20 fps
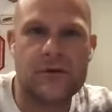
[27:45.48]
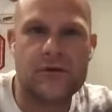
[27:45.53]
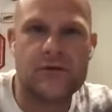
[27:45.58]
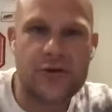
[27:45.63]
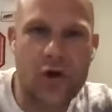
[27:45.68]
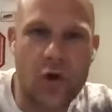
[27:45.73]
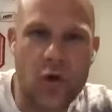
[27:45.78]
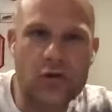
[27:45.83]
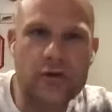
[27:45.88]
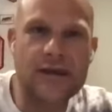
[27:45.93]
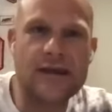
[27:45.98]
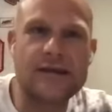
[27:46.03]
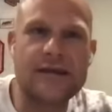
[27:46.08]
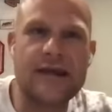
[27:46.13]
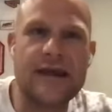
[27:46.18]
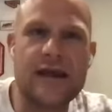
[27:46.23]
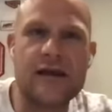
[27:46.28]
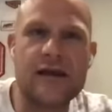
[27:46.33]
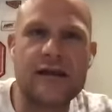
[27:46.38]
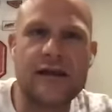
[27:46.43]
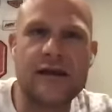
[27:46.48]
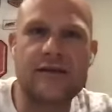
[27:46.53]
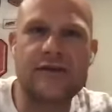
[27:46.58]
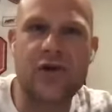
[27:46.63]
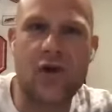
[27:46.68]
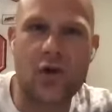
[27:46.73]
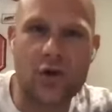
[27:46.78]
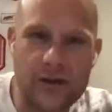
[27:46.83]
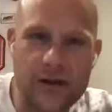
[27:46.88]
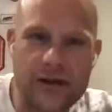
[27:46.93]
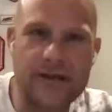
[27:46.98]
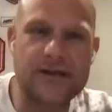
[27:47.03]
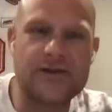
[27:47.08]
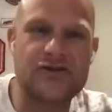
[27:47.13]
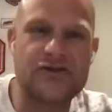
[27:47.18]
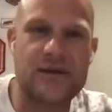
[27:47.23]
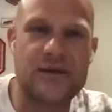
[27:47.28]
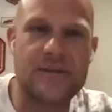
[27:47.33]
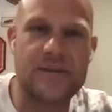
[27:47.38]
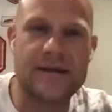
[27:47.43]
Totally legally, totally
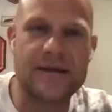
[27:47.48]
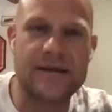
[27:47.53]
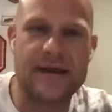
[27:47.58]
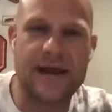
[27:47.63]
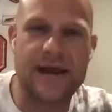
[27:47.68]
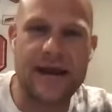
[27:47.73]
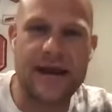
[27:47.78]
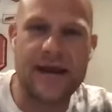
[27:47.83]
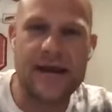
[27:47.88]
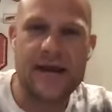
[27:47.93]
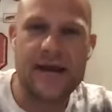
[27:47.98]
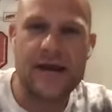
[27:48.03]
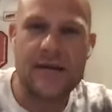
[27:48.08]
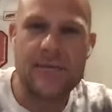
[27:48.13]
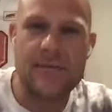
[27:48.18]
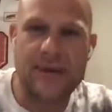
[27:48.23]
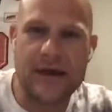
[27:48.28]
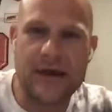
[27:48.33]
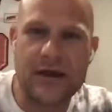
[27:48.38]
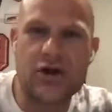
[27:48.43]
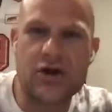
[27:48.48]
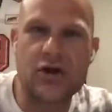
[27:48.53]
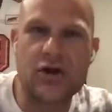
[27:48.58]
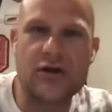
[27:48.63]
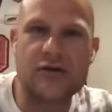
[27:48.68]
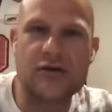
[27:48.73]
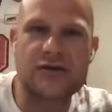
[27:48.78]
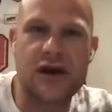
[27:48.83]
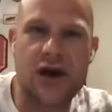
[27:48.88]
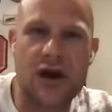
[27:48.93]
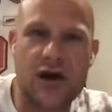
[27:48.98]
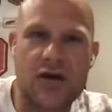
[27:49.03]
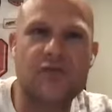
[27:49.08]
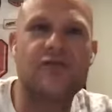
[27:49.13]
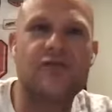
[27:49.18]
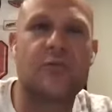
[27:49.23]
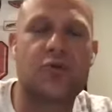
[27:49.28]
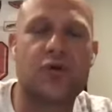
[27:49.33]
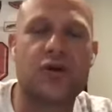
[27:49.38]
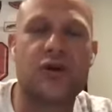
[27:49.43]
legitimately, because of
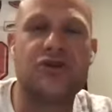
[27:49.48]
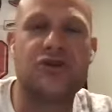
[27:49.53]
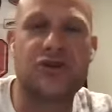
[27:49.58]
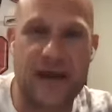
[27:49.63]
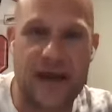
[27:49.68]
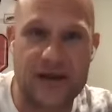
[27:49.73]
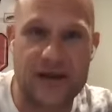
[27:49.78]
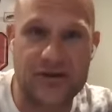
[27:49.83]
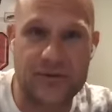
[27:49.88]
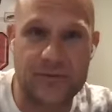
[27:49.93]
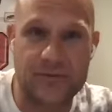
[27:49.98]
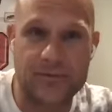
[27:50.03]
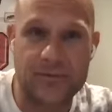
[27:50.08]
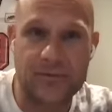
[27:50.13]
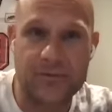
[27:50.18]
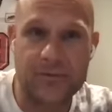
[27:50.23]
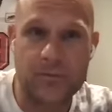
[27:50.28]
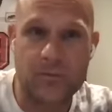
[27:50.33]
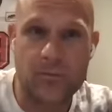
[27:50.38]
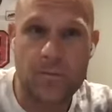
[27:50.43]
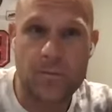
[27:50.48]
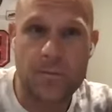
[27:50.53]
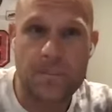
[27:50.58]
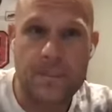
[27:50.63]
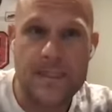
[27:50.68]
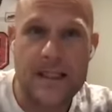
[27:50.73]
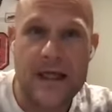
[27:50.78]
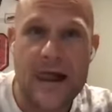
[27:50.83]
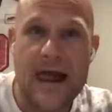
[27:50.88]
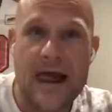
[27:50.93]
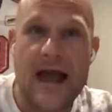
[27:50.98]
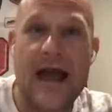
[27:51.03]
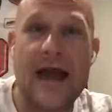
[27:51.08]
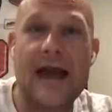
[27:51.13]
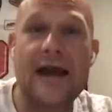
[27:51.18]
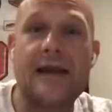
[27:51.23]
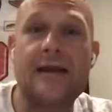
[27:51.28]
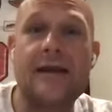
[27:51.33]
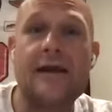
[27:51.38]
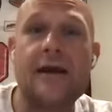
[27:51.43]
depreciation
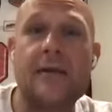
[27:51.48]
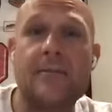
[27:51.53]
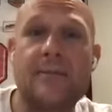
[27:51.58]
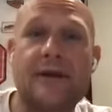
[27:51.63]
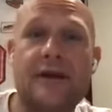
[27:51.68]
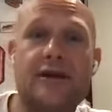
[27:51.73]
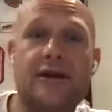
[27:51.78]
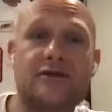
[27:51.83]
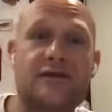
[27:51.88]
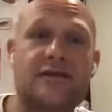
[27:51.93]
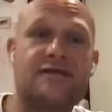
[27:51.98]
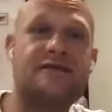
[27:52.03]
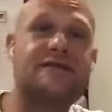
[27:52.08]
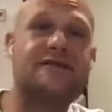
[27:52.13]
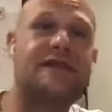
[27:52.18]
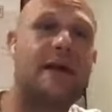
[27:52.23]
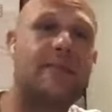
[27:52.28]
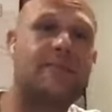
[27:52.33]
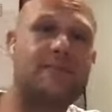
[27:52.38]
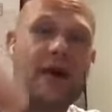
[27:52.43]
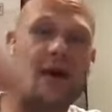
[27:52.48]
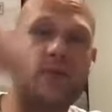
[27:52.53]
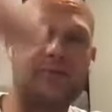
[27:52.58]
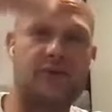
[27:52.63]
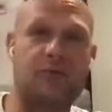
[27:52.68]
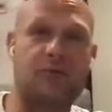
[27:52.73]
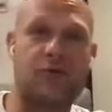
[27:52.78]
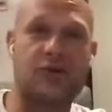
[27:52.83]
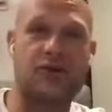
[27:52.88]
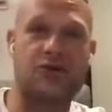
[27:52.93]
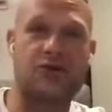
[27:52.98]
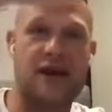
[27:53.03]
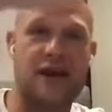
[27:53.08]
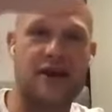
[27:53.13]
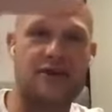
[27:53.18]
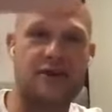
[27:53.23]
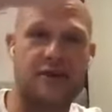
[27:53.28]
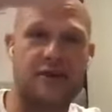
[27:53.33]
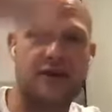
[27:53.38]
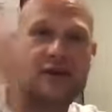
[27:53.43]
and because of stepped up
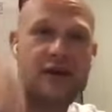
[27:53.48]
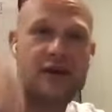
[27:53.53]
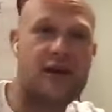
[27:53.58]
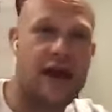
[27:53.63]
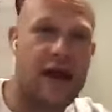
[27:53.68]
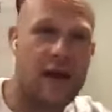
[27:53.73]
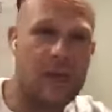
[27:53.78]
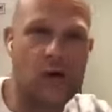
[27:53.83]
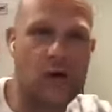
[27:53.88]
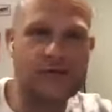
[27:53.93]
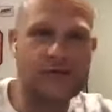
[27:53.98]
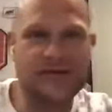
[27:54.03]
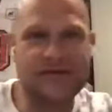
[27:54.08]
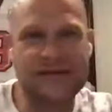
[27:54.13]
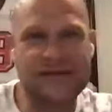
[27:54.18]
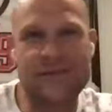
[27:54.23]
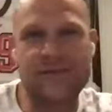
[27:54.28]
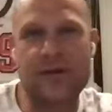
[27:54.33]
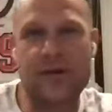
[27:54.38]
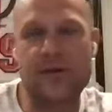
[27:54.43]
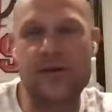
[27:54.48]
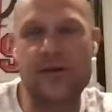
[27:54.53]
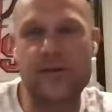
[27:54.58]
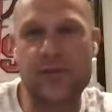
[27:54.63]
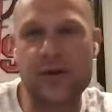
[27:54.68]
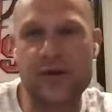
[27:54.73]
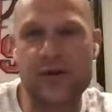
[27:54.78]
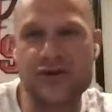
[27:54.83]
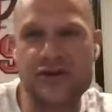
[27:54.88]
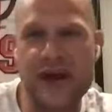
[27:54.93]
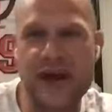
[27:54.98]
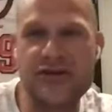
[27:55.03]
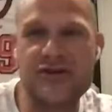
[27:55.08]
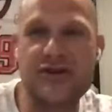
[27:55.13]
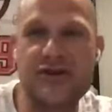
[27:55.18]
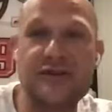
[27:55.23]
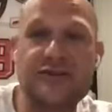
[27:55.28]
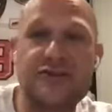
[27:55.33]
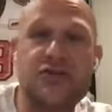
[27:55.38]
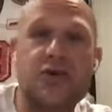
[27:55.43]
depreciation. And what's a stepped up
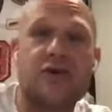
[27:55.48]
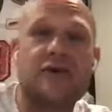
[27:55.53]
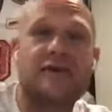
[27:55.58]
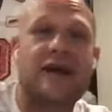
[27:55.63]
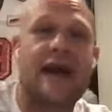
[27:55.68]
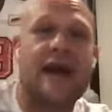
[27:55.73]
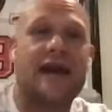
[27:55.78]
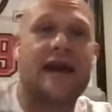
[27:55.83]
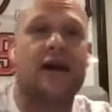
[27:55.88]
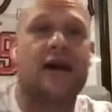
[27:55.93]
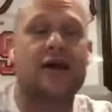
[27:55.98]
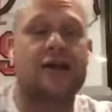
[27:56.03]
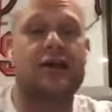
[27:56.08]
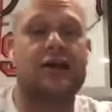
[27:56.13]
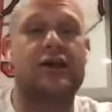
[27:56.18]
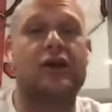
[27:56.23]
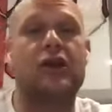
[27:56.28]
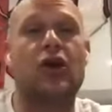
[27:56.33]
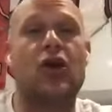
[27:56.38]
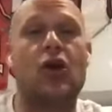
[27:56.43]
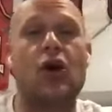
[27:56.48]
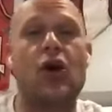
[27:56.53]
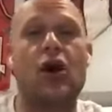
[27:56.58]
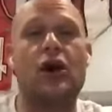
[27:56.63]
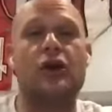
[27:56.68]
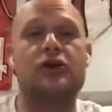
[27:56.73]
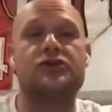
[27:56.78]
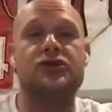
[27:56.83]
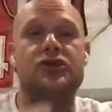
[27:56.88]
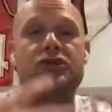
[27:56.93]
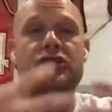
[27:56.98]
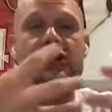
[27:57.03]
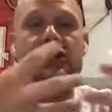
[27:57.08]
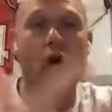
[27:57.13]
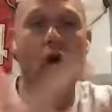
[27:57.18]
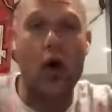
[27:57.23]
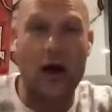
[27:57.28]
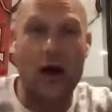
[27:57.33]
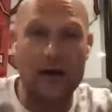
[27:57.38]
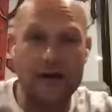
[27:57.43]
depreciation is you could take a larger
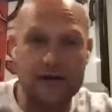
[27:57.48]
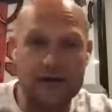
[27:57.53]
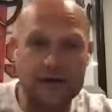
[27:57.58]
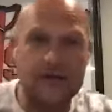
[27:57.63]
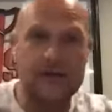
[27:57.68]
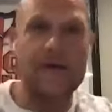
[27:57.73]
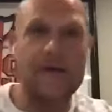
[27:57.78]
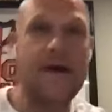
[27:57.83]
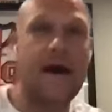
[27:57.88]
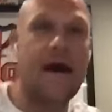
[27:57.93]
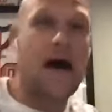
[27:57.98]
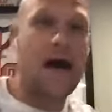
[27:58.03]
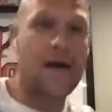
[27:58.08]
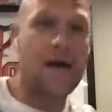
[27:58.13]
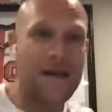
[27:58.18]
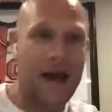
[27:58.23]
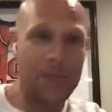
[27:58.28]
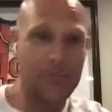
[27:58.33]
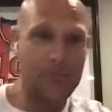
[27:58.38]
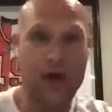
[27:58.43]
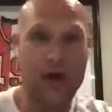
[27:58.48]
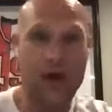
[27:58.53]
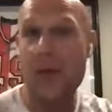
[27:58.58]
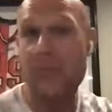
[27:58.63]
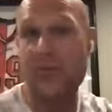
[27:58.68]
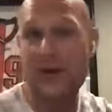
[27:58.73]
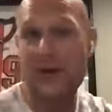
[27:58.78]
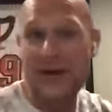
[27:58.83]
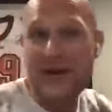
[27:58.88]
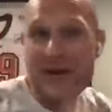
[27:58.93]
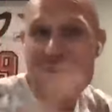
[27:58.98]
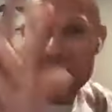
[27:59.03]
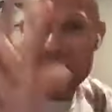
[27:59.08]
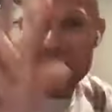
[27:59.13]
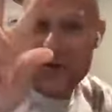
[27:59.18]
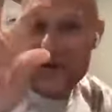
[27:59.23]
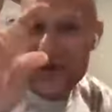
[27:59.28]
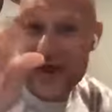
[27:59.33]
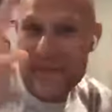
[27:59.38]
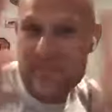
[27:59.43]
loss on that property
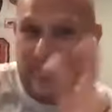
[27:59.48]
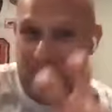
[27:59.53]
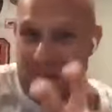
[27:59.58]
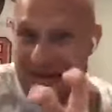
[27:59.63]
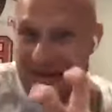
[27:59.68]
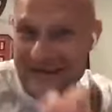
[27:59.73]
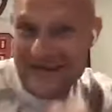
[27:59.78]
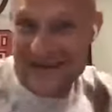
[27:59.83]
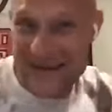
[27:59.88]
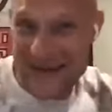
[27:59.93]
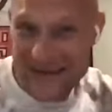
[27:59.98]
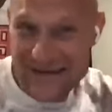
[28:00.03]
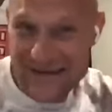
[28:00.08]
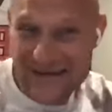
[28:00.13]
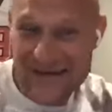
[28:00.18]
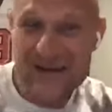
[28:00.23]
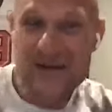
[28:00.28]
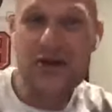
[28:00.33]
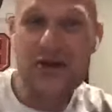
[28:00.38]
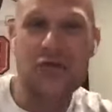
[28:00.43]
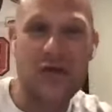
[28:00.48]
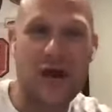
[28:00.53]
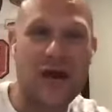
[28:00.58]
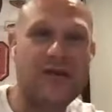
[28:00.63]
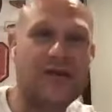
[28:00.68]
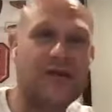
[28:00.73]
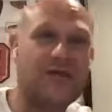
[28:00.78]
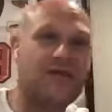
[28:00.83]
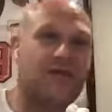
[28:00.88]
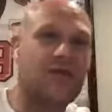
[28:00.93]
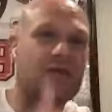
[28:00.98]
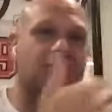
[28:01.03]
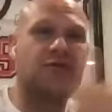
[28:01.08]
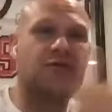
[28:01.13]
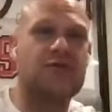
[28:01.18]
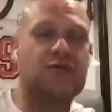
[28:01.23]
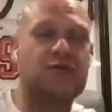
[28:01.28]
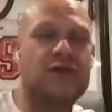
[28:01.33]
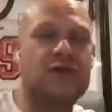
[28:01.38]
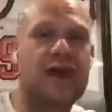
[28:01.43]
or that business, right? The first
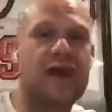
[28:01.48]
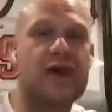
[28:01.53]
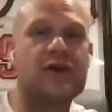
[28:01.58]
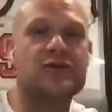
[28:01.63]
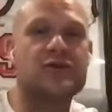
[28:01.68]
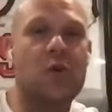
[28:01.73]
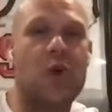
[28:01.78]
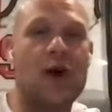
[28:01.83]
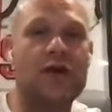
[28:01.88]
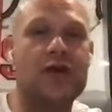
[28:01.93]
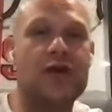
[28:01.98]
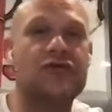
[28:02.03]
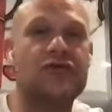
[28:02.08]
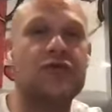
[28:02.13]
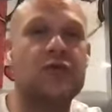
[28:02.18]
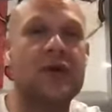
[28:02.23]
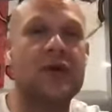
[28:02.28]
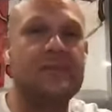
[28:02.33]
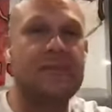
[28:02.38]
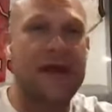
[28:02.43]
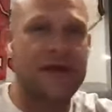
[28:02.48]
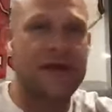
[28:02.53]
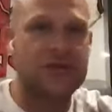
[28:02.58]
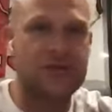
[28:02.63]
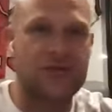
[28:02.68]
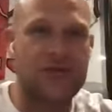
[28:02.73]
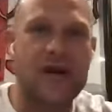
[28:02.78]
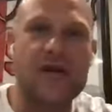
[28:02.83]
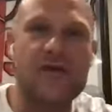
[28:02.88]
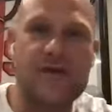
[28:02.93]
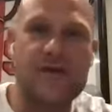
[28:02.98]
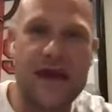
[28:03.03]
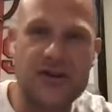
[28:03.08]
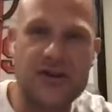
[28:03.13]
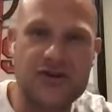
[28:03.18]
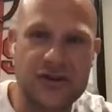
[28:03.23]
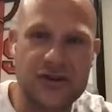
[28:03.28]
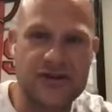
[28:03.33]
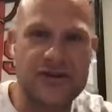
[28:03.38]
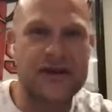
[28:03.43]
few years while you're doing major
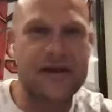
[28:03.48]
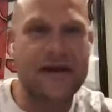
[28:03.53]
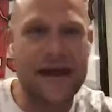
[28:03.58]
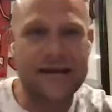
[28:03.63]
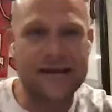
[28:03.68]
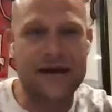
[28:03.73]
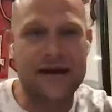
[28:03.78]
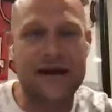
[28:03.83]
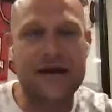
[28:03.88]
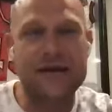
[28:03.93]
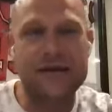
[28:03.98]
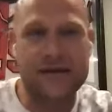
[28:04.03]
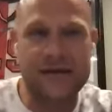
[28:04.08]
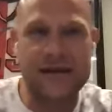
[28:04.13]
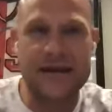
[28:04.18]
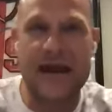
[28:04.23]
renovation to get the, to